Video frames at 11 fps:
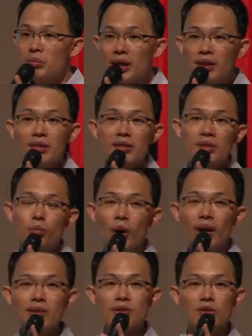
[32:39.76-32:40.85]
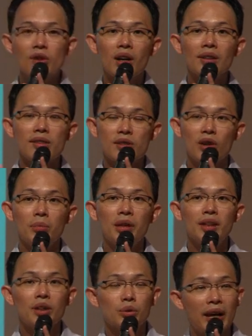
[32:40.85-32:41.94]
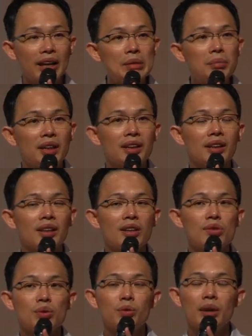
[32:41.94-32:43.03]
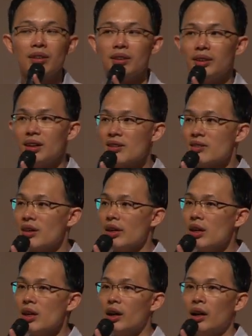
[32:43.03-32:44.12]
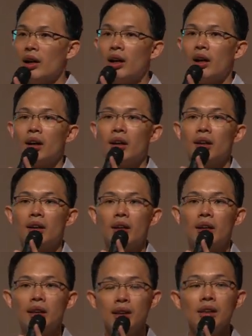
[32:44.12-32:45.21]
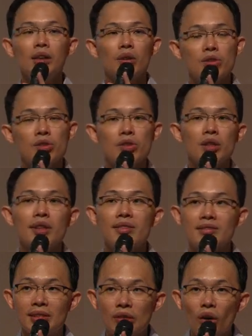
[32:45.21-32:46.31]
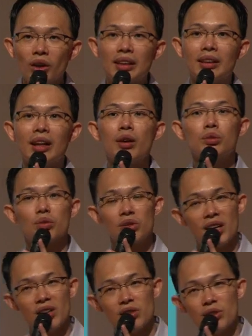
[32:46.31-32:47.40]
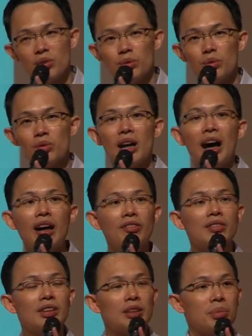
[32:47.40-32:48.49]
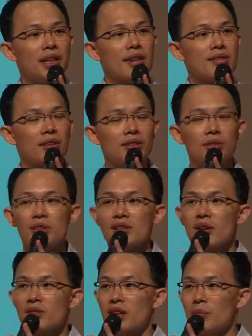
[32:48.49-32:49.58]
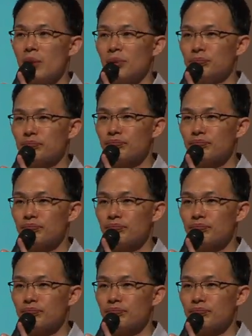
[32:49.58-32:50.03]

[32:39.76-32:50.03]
means, once a child has committed to any particular school at the DSA, he or she is not allowed to change schools after the PSLE results come out.